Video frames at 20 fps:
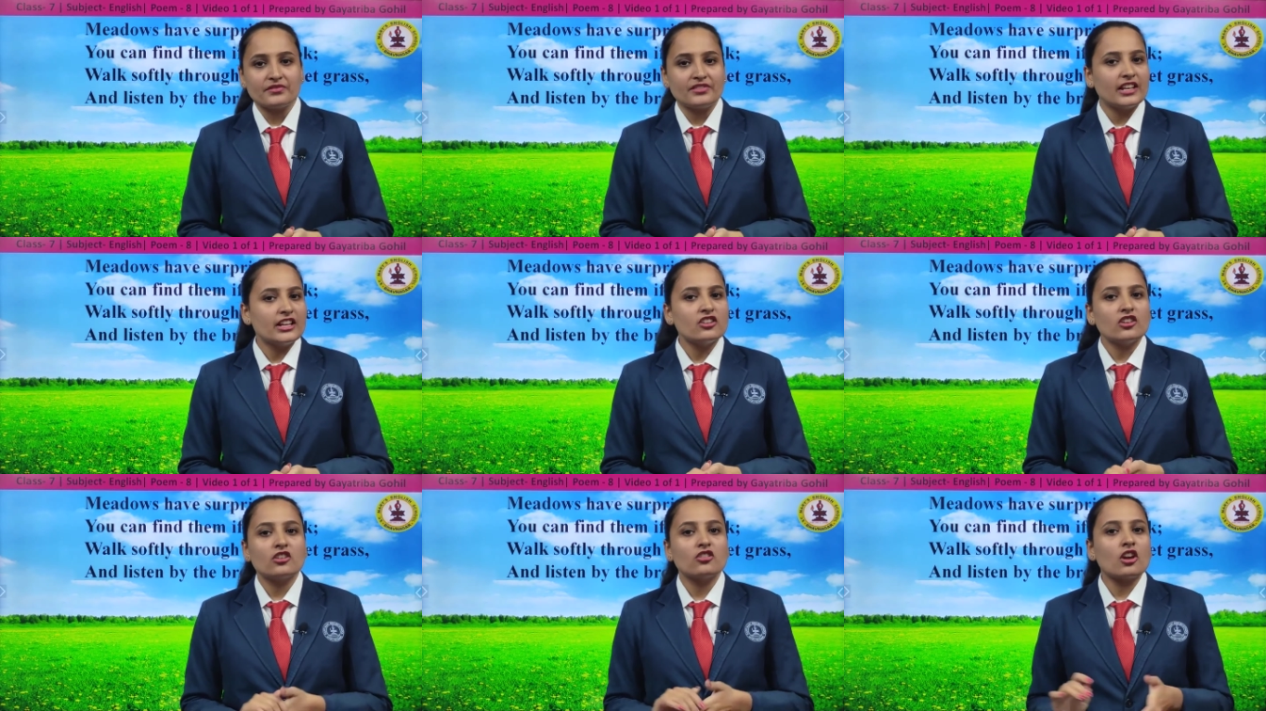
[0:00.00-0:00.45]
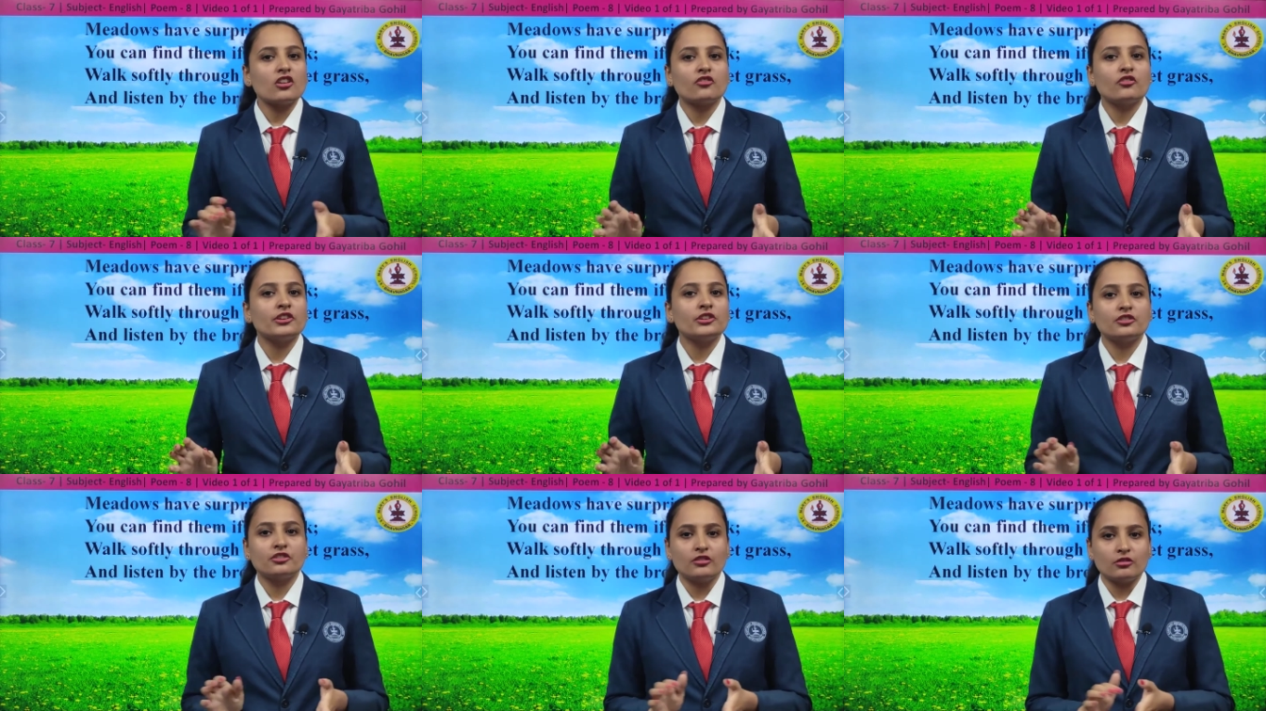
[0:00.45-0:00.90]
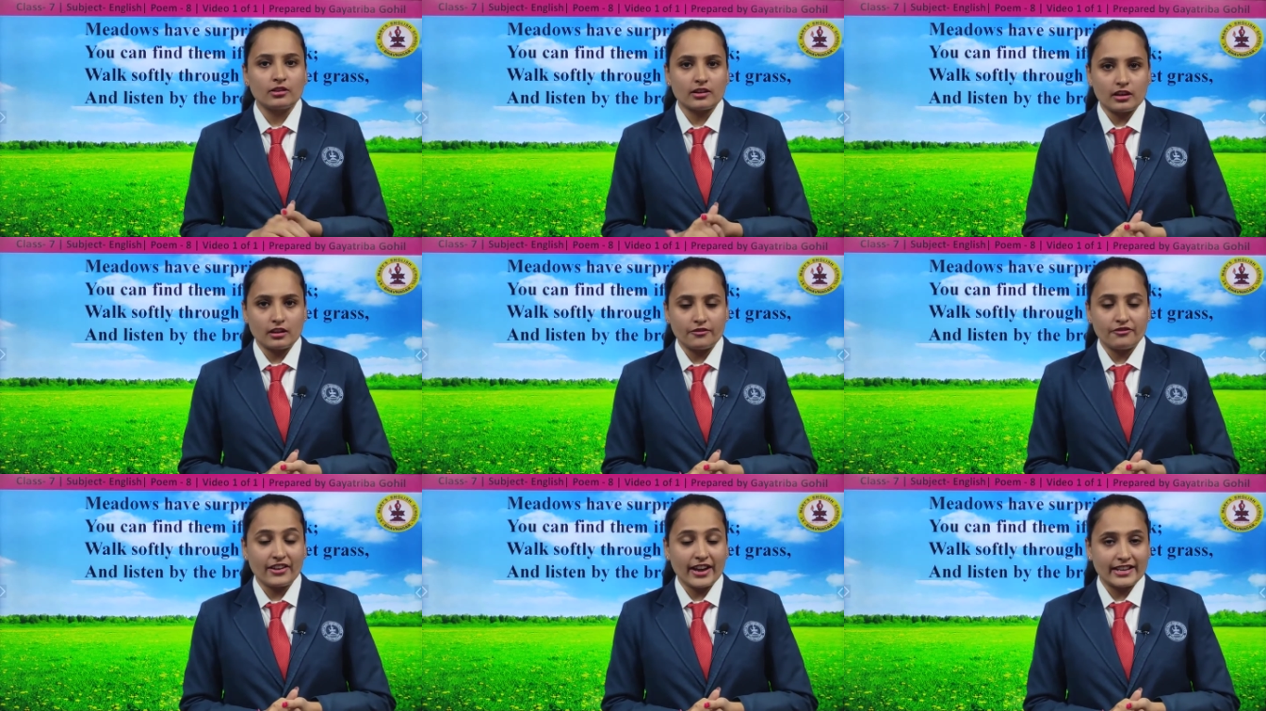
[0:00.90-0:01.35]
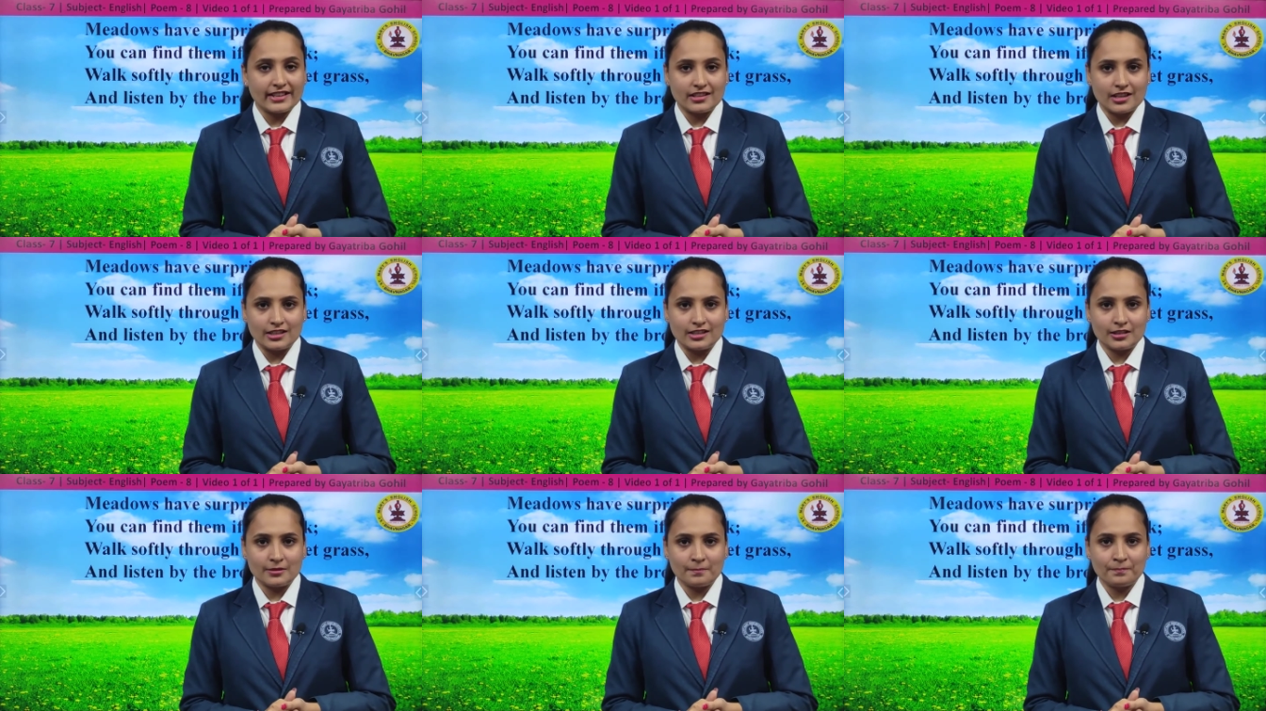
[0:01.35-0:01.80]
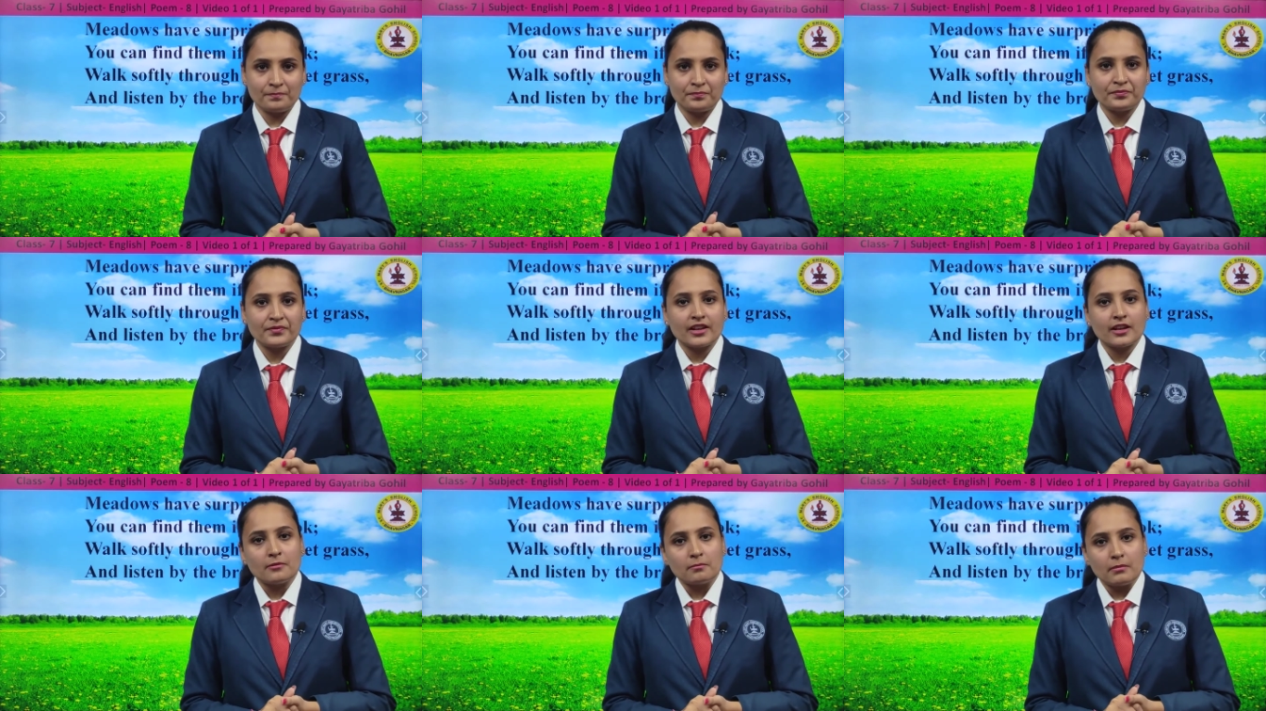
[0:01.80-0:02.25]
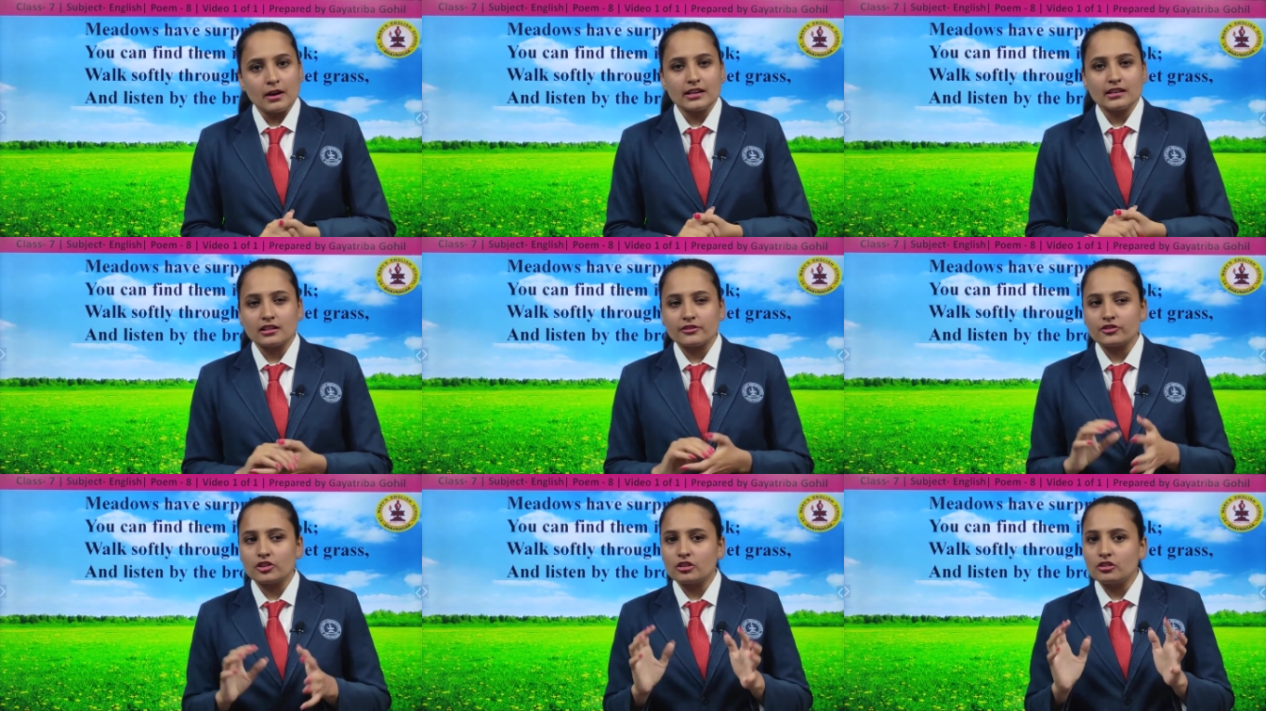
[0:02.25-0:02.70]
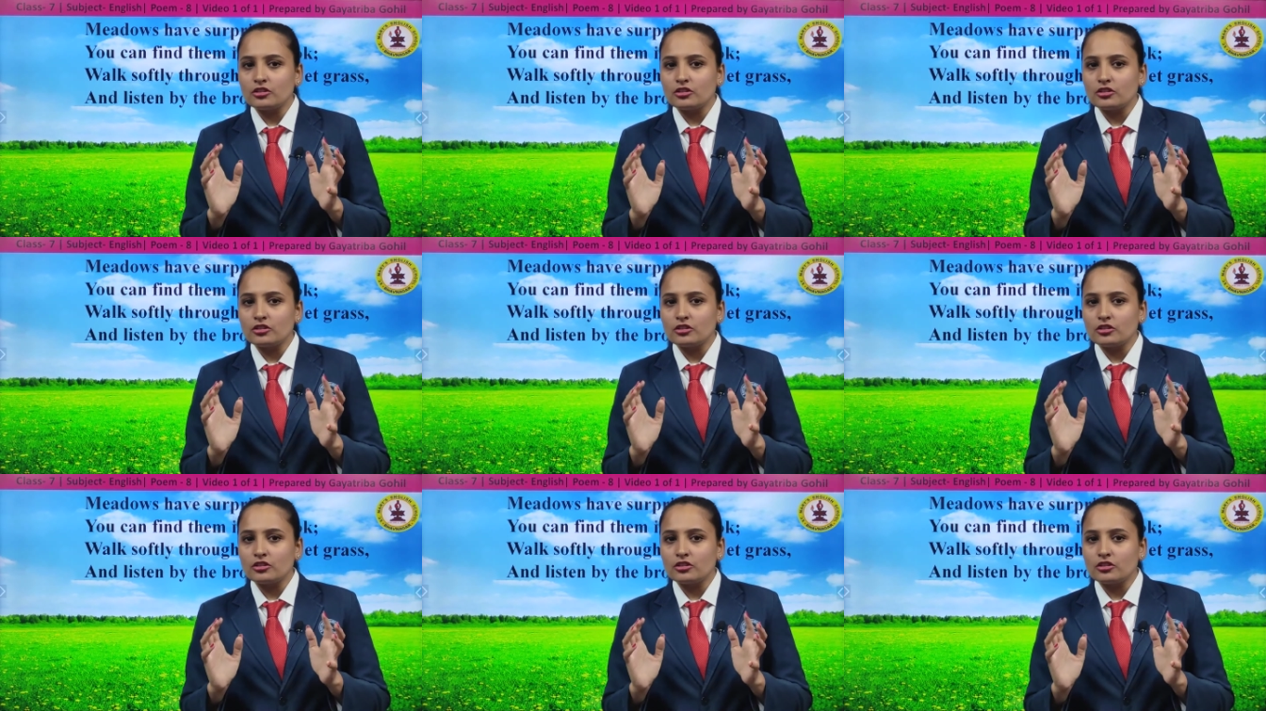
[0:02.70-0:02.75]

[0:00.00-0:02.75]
then you are not going to look, uh, find it. But if